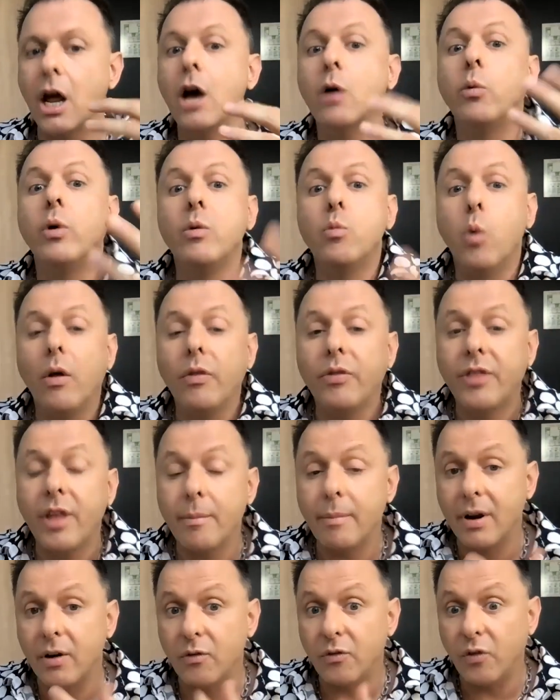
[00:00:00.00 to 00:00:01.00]
We want them
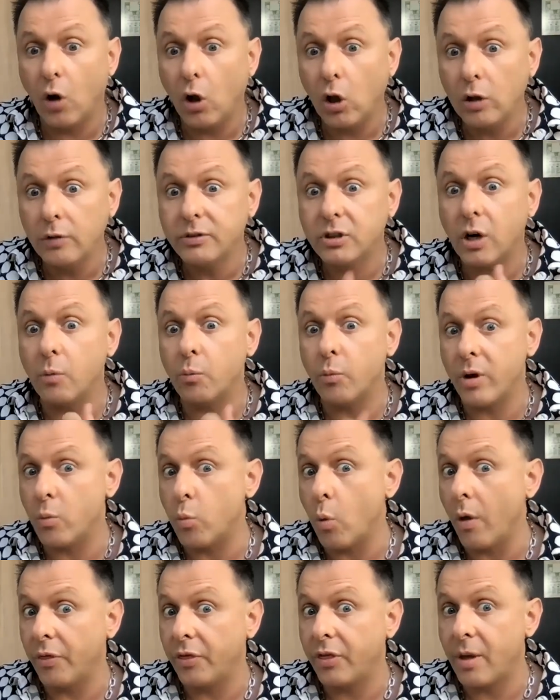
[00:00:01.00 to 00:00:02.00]
involved and we
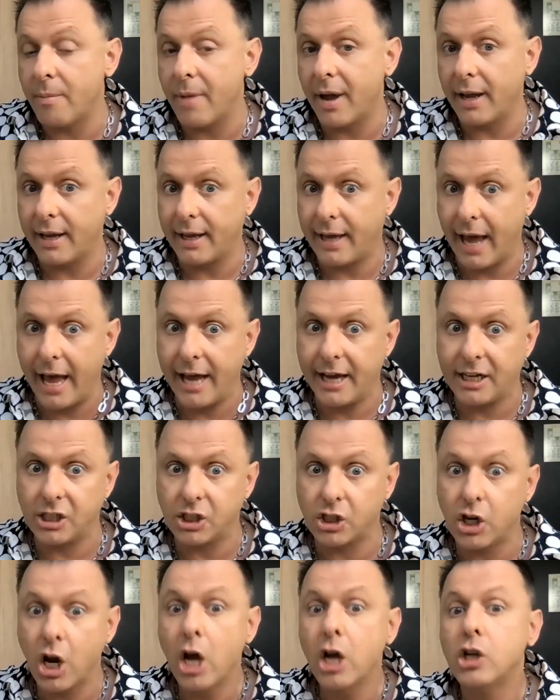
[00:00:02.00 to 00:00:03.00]
want them engaged.